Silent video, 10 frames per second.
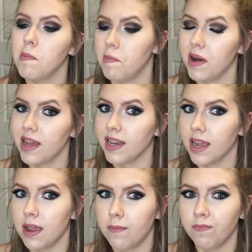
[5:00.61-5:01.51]
But
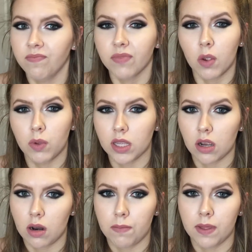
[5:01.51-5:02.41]
once it
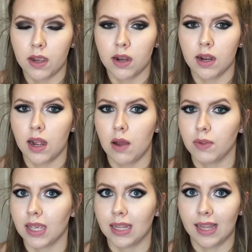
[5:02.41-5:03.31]
got up there, I
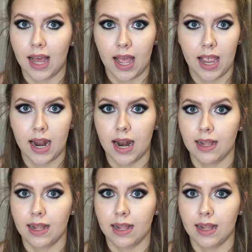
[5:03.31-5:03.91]
was getting lightheaded.